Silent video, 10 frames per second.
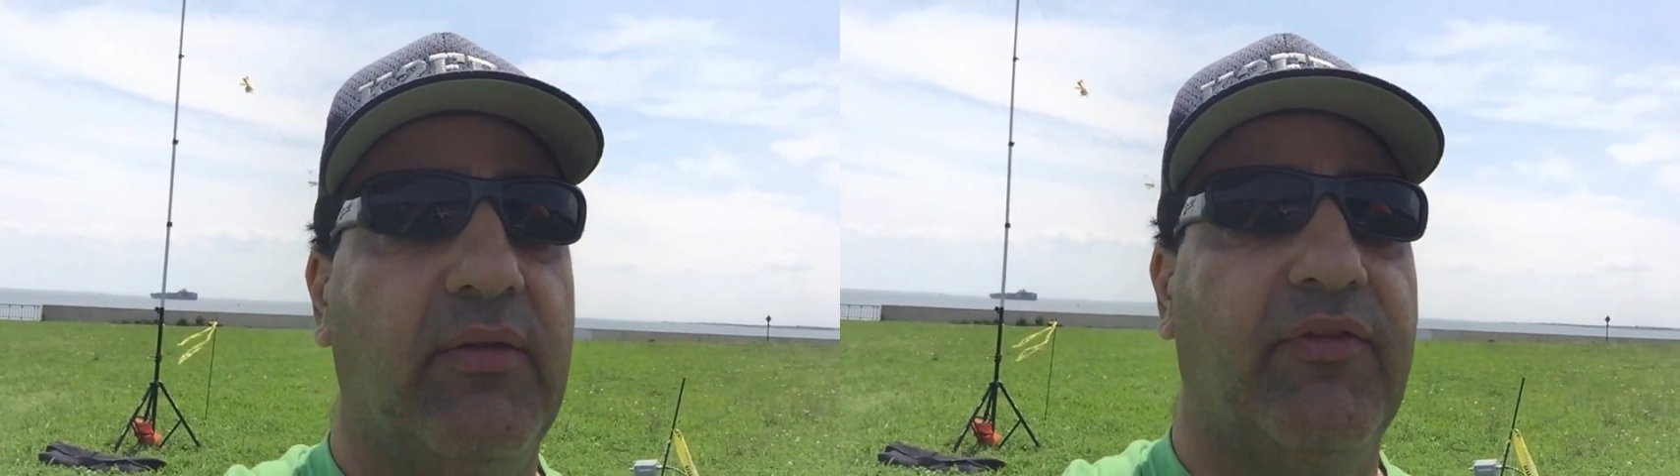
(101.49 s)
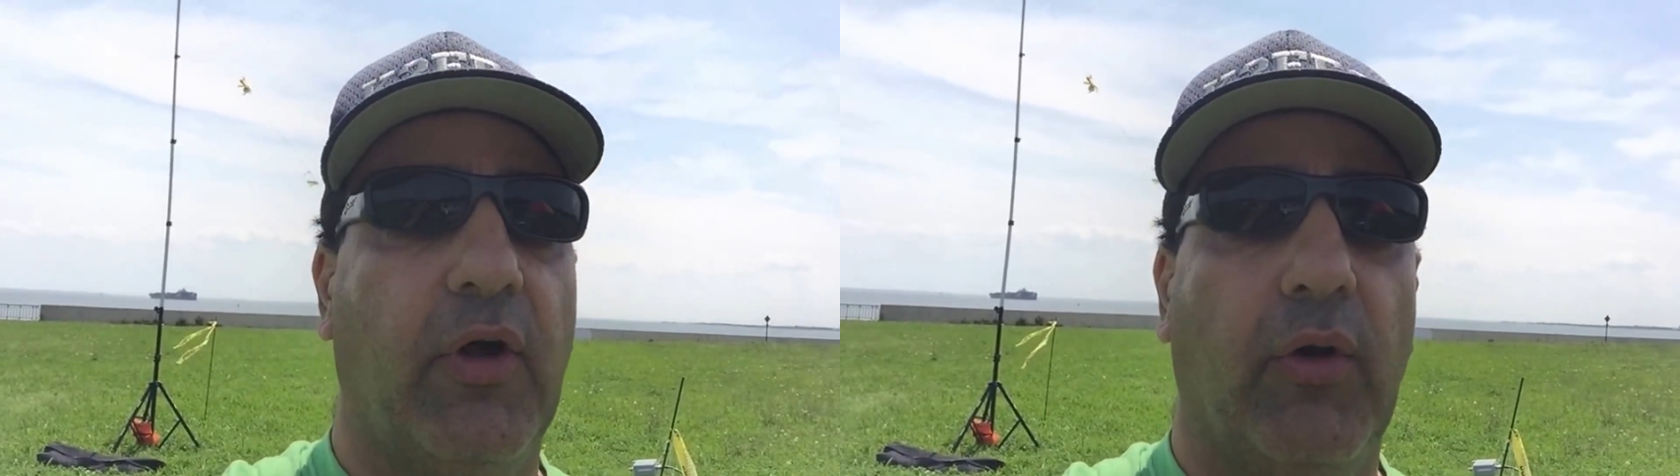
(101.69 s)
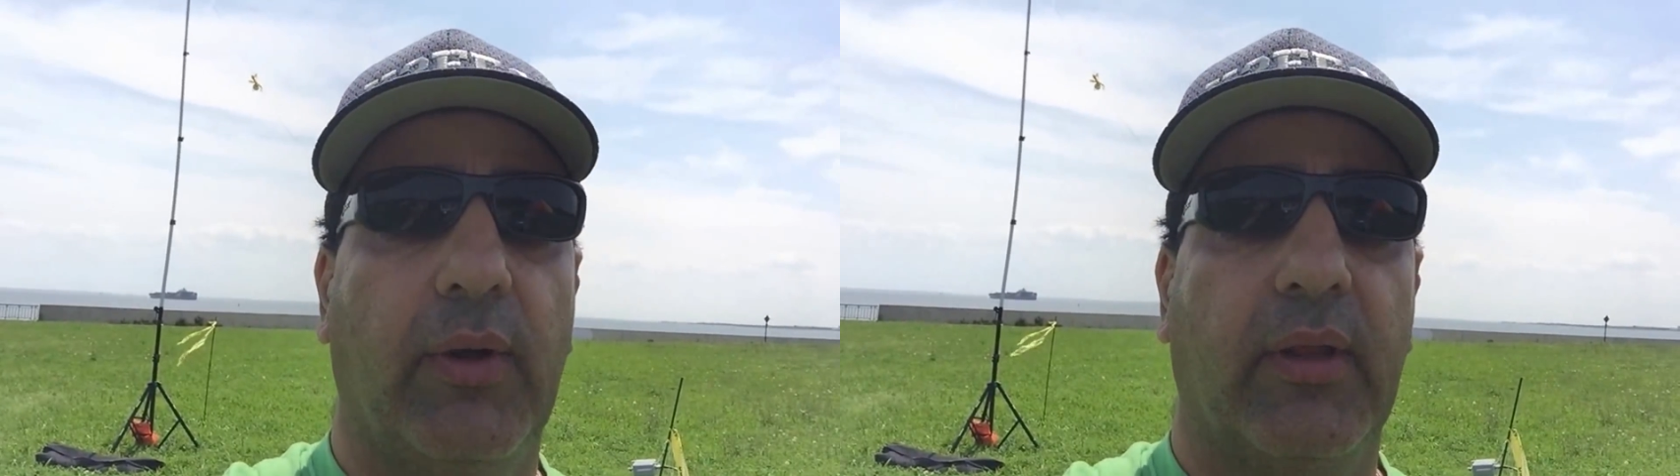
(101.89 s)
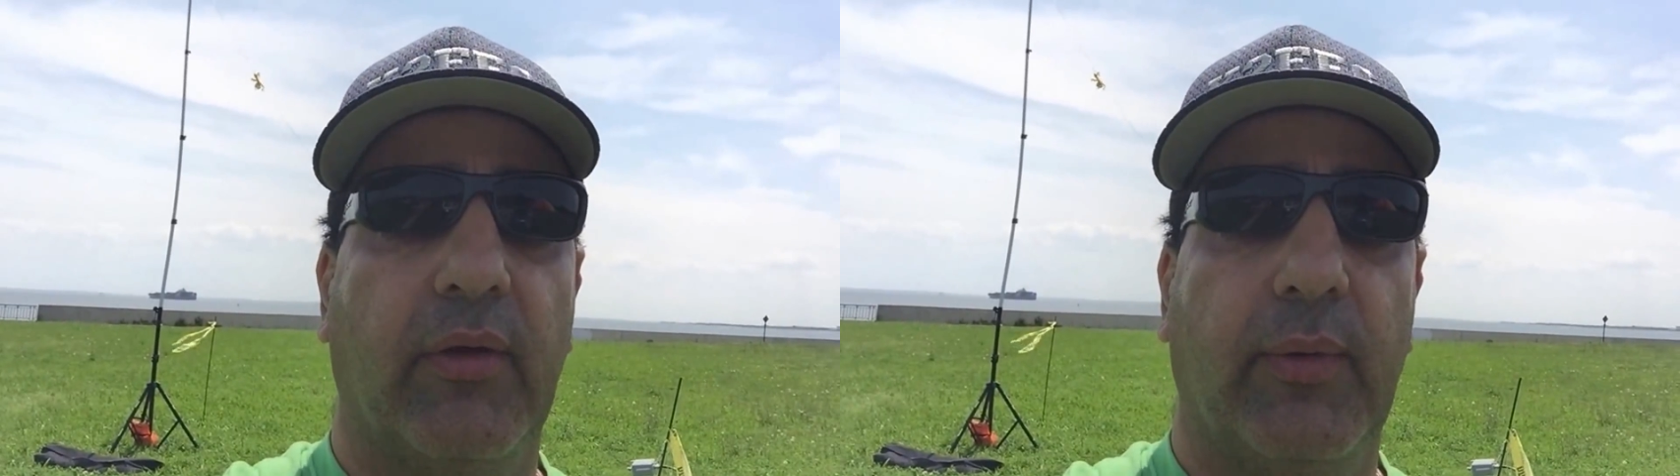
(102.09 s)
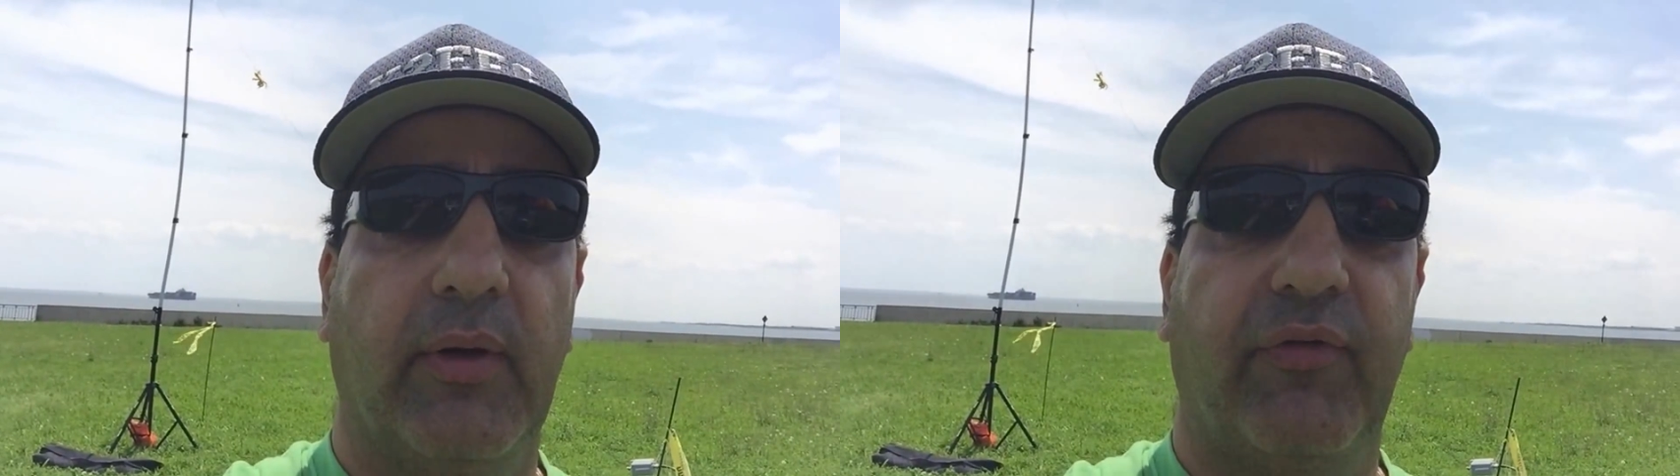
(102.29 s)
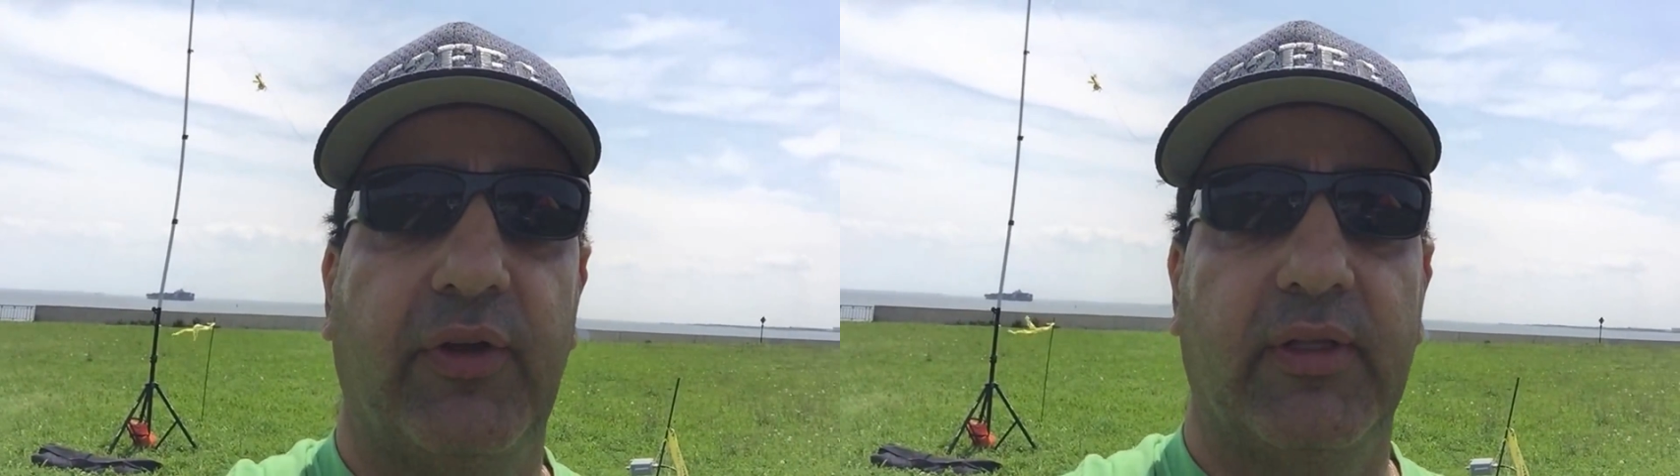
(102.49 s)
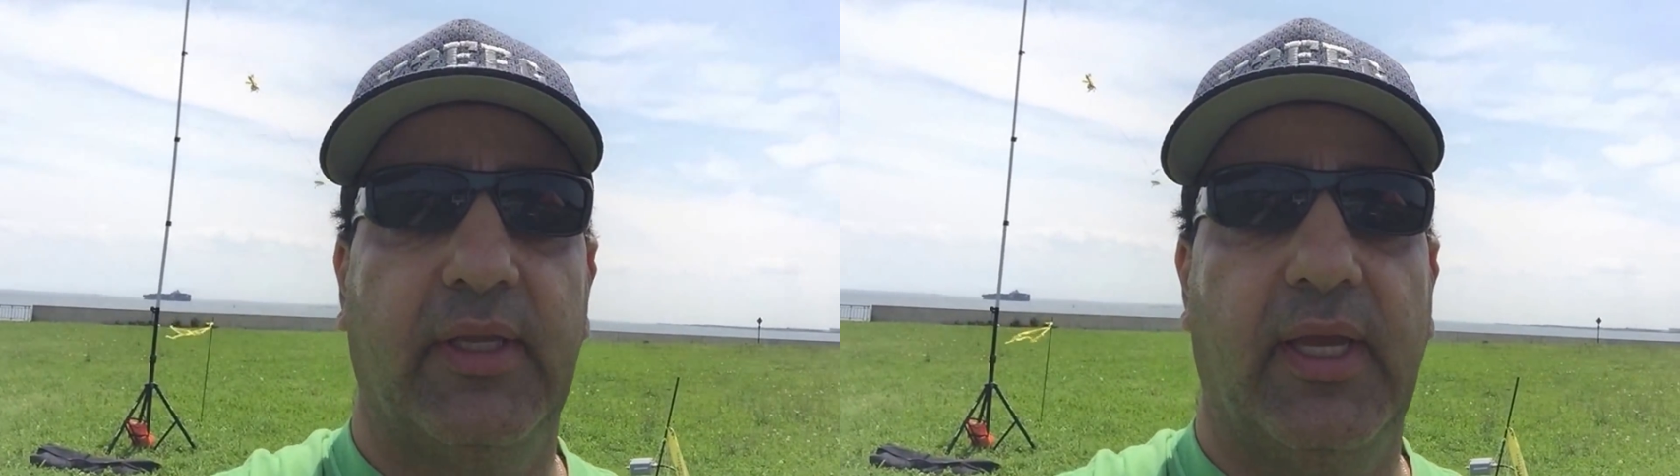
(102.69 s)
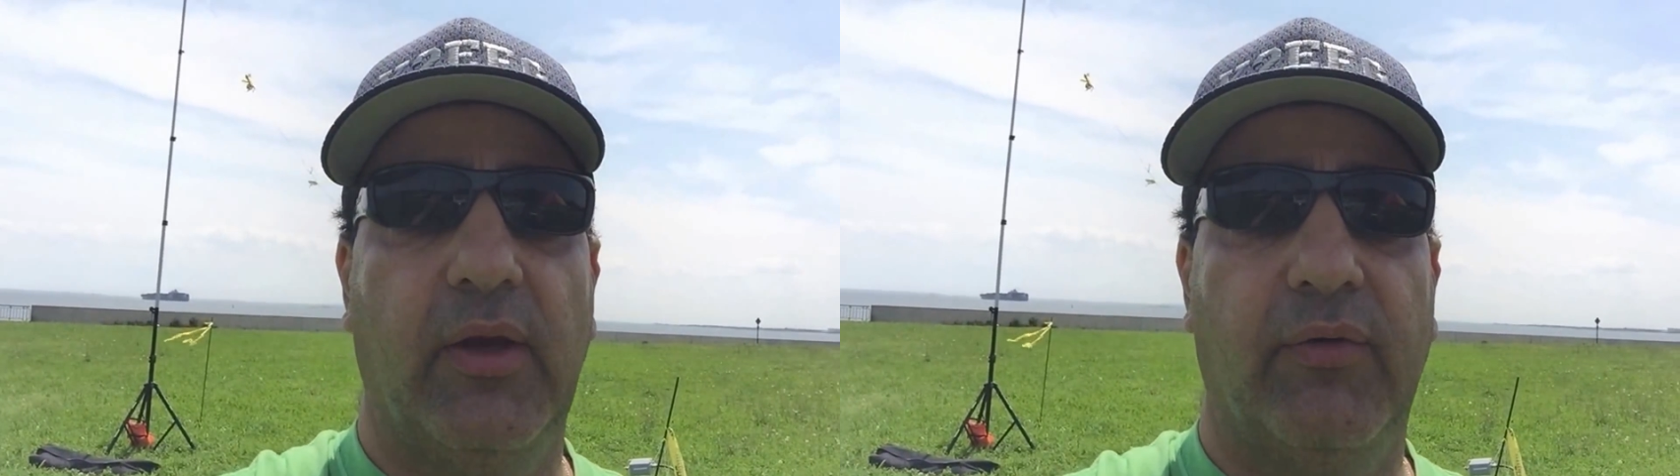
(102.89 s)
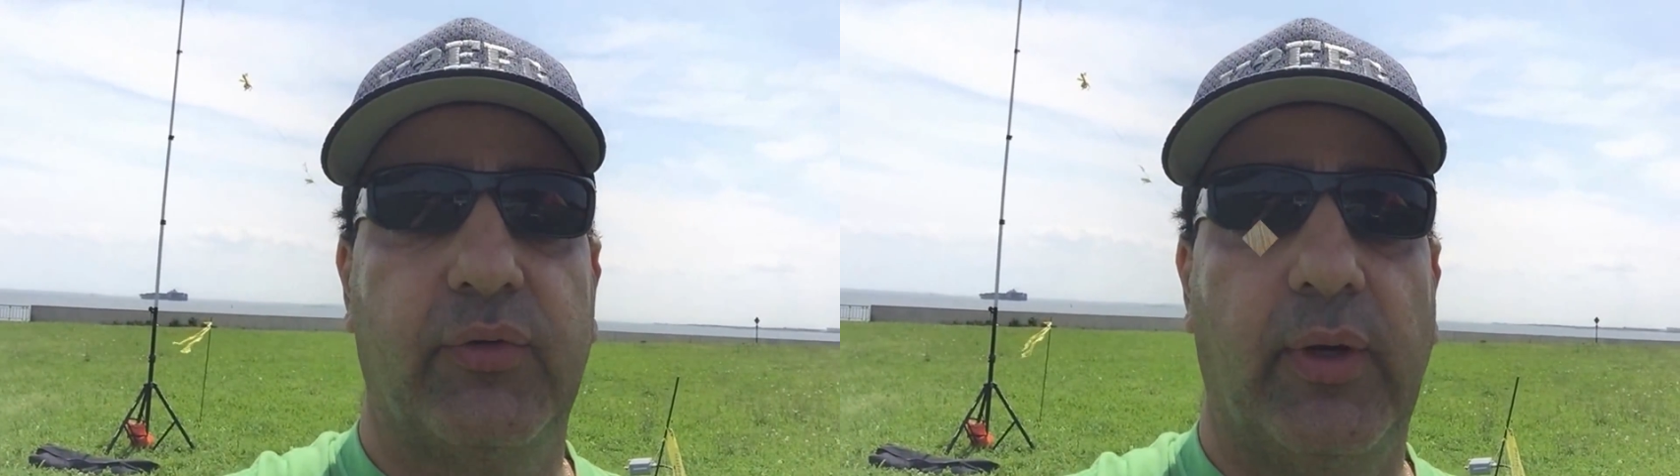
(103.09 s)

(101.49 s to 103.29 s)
following the real field day of